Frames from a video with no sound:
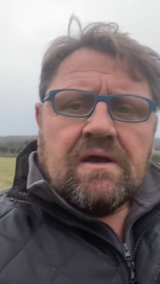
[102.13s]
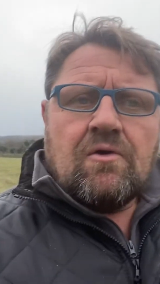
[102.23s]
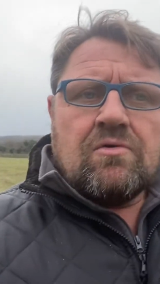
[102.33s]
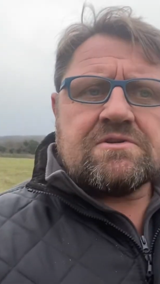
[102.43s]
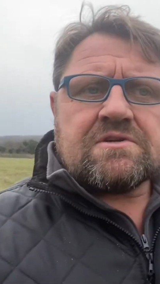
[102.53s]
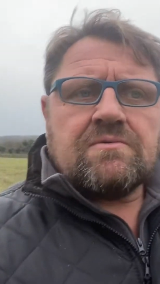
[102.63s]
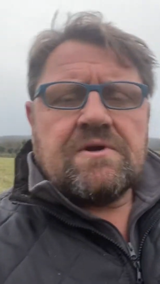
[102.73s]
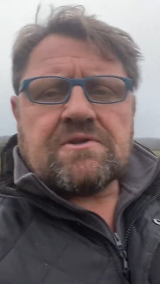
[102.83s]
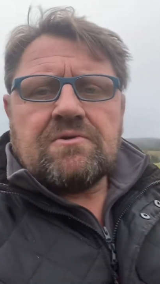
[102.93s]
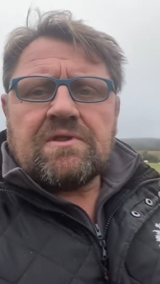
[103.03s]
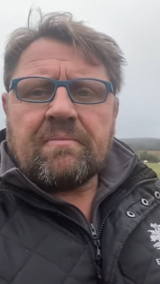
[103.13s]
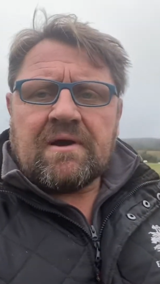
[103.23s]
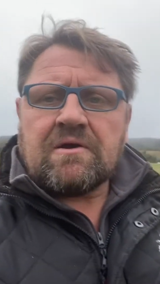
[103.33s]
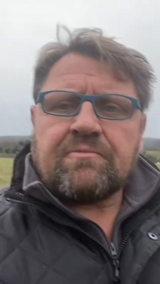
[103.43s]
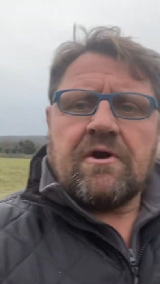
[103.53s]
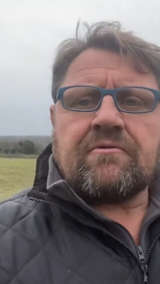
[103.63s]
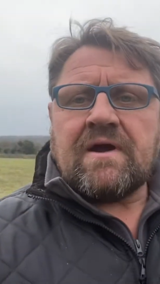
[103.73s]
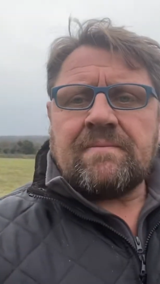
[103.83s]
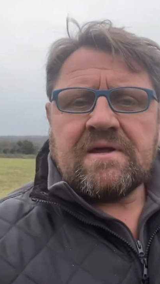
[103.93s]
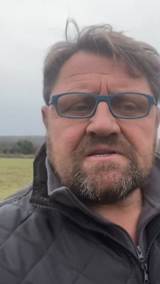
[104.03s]
Also, we're doing the bunker
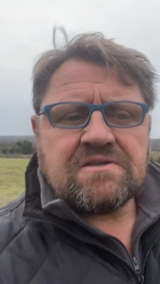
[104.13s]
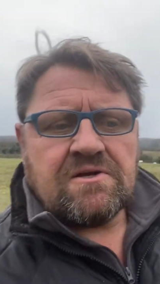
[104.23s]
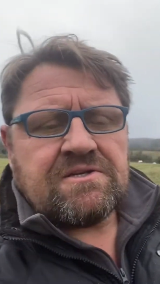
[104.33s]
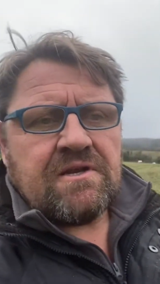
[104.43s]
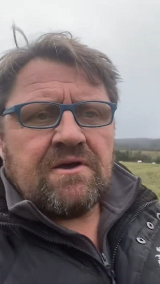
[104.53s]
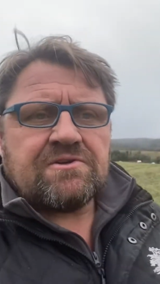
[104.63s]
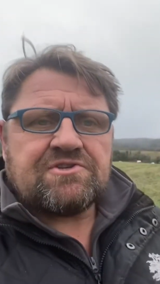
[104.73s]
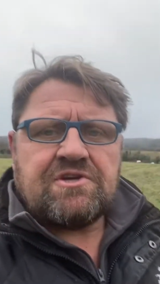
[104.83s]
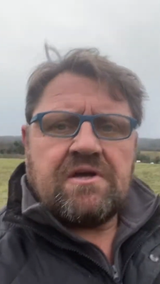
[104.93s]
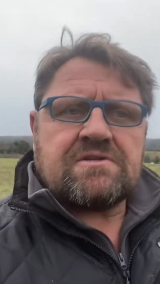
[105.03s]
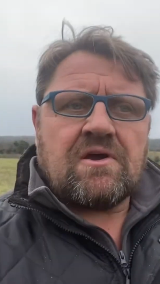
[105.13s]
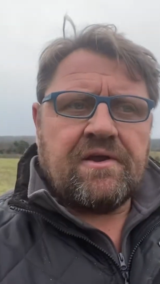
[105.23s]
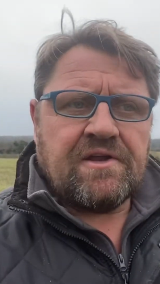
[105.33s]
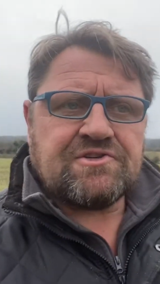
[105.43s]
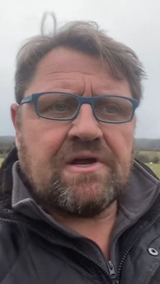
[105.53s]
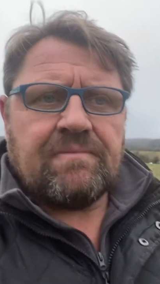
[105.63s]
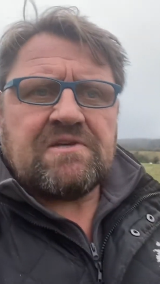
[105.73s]
program, and that started last year, started edging up these